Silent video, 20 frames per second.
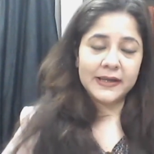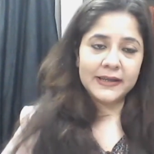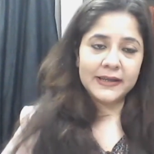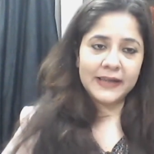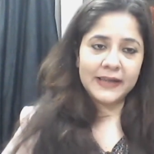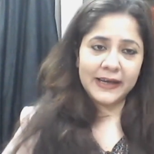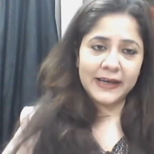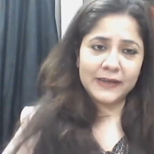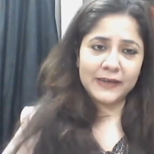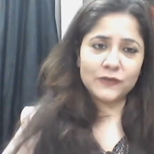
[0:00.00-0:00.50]

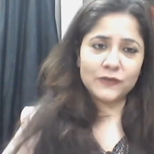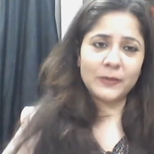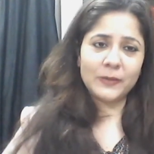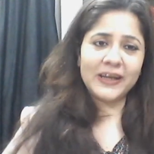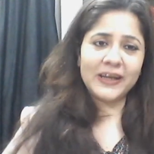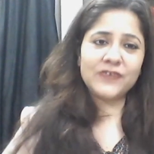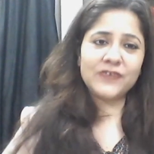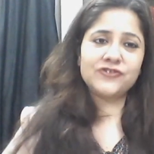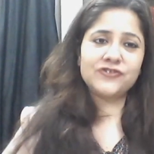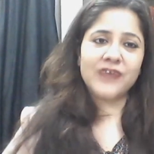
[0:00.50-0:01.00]
that it is
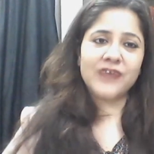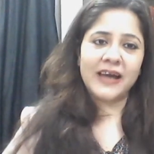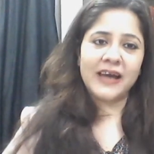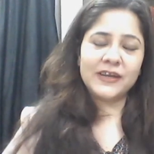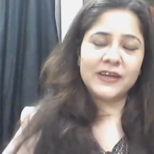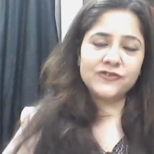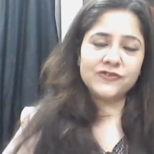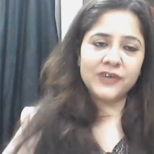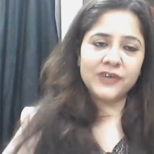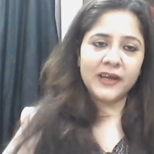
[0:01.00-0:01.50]
very
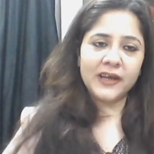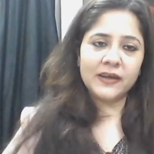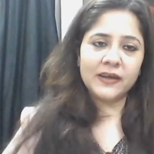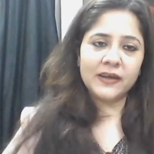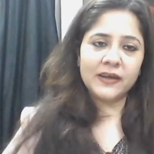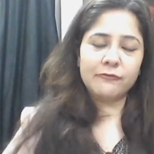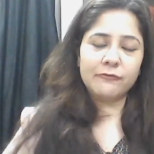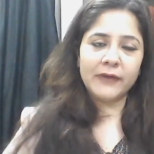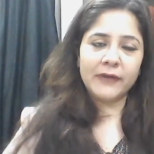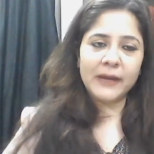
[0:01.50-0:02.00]
challenging,
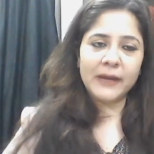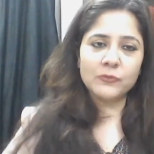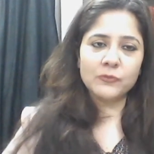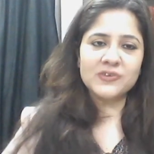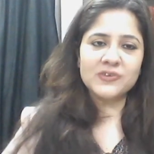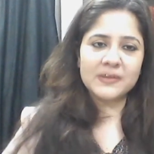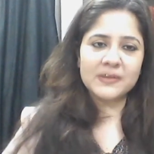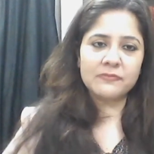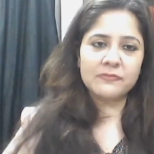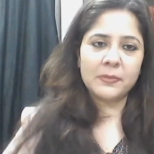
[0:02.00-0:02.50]
forget
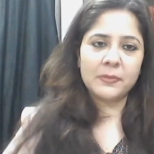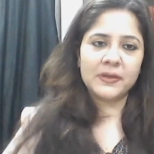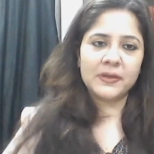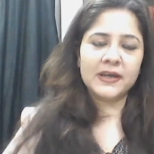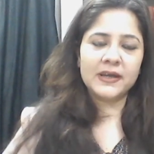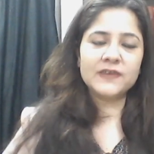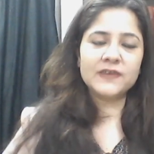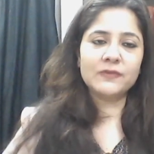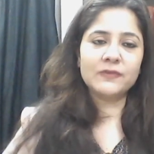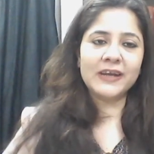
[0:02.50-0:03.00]
Muslim women,
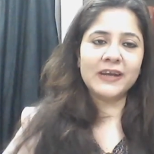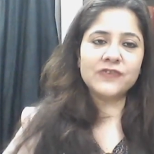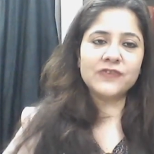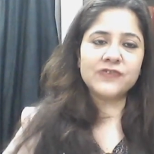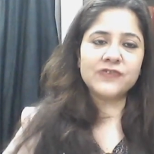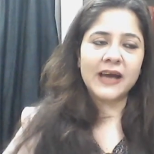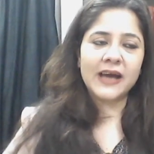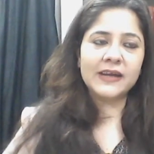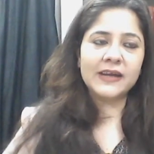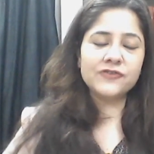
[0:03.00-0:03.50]
it's very
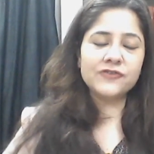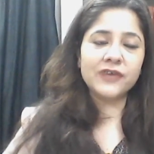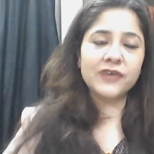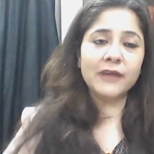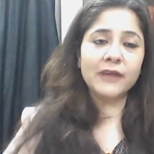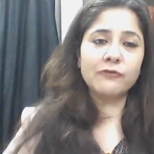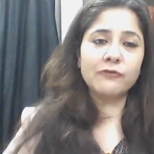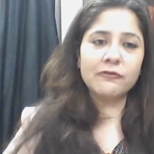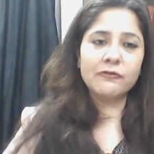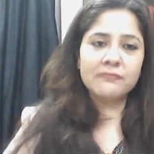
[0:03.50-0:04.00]

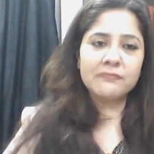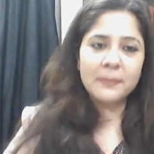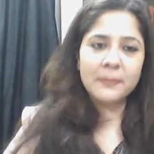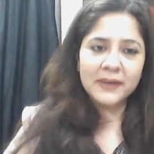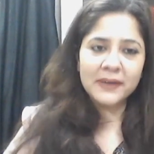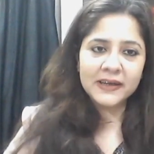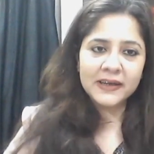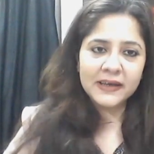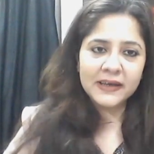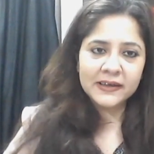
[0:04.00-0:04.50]
challenging for
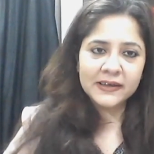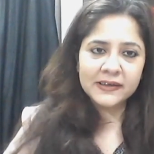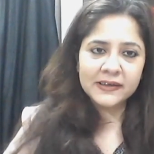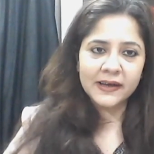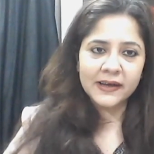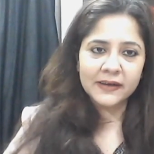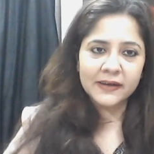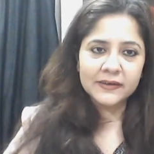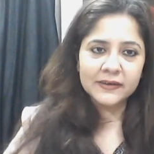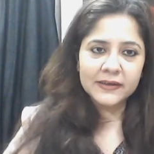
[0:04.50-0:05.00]
women in
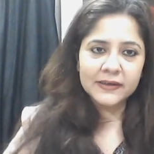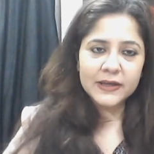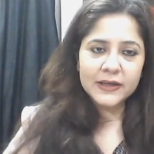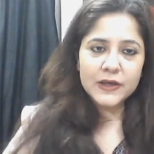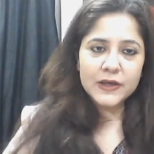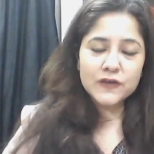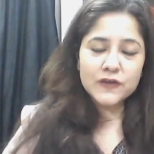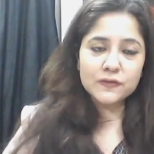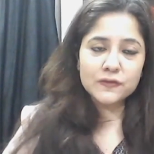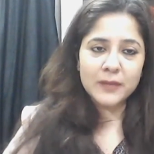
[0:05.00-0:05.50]
India,
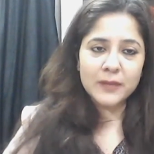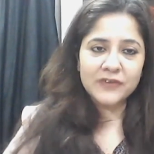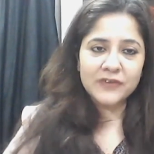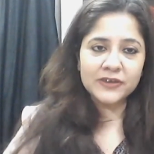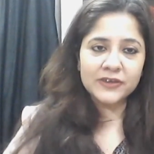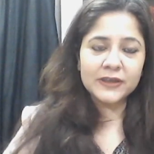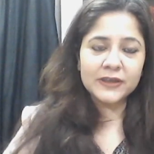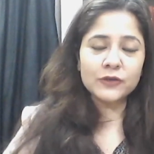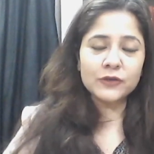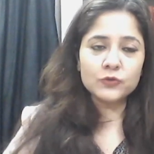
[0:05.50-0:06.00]

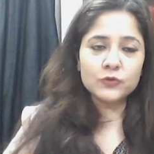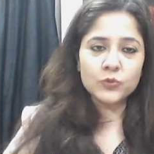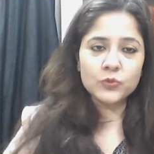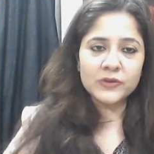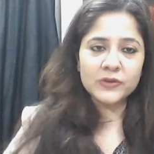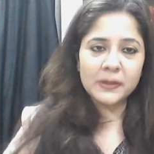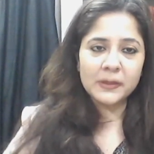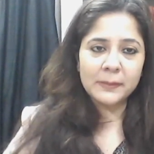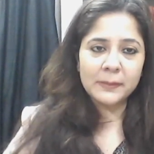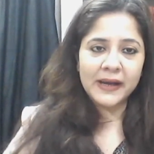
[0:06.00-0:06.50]
especially the
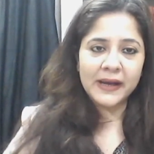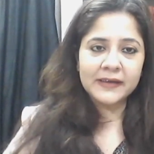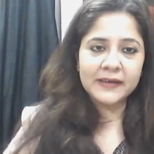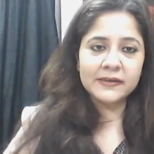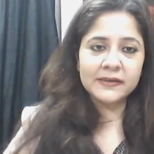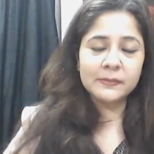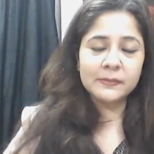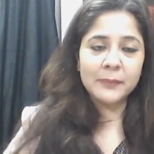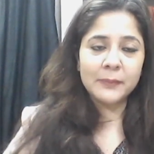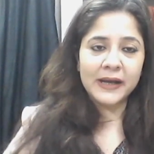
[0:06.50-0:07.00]
rural
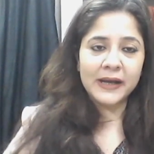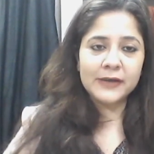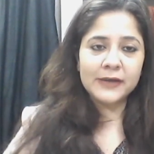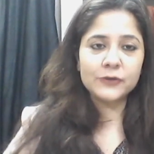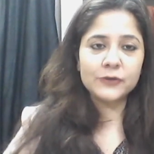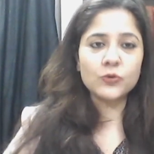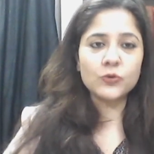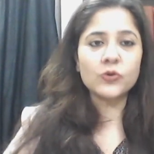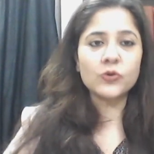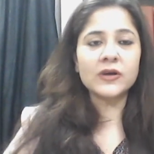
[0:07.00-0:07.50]
belt,
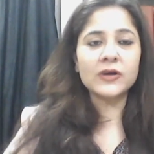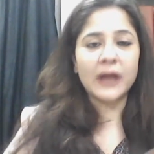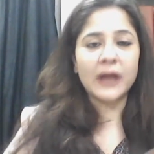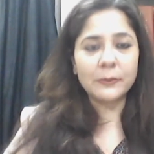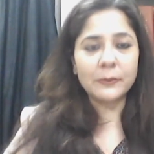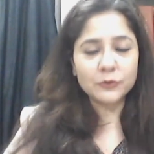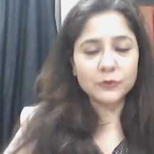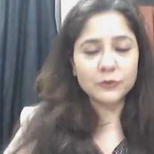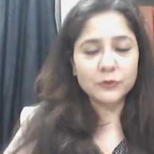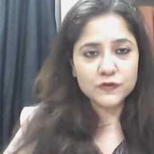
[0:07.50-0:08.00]
to
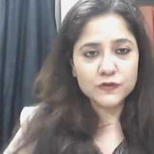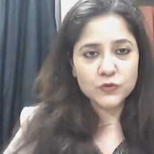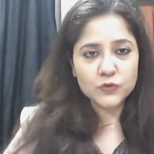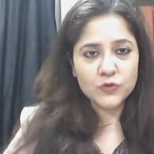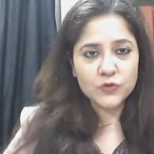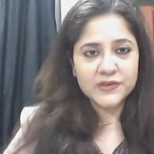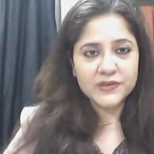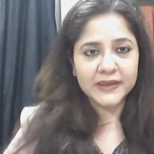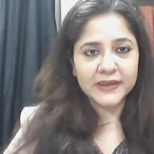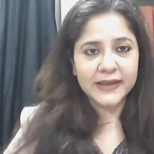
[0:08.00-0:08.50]
come to
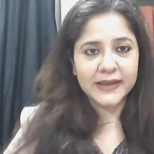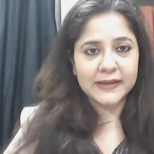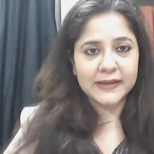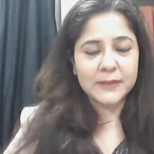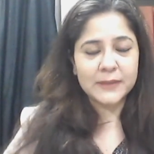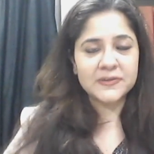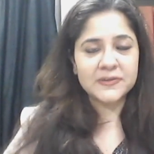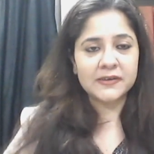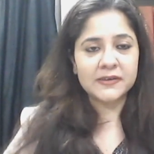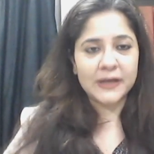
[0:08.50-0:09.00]
schools and get
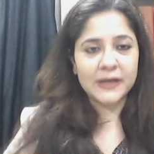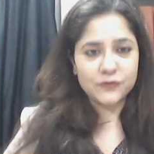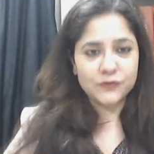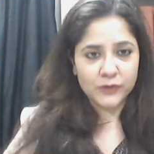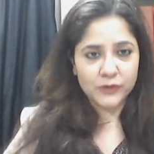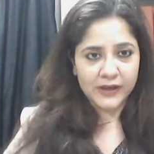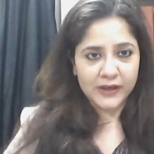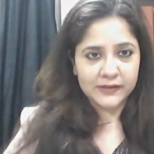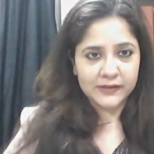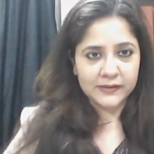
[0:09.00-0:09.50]
themselves
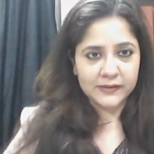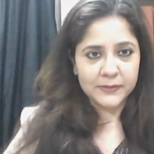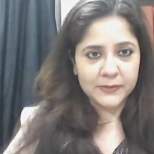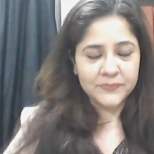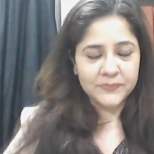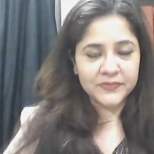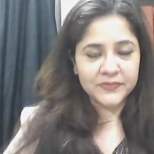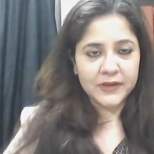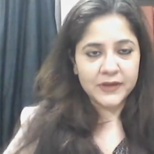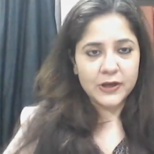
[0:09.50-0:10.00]
educated.
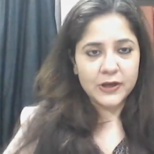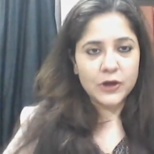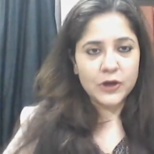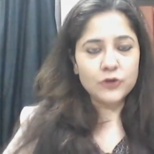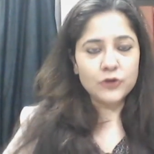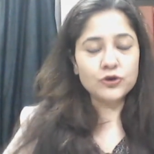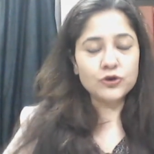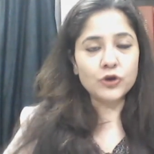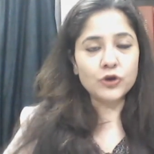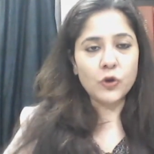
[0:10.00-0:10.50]

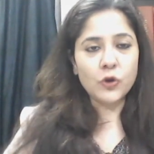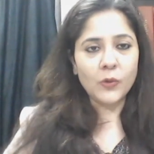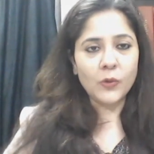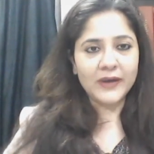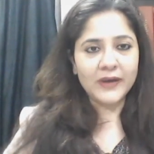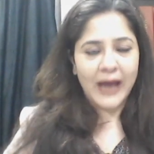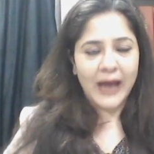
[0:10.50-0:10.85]
You know what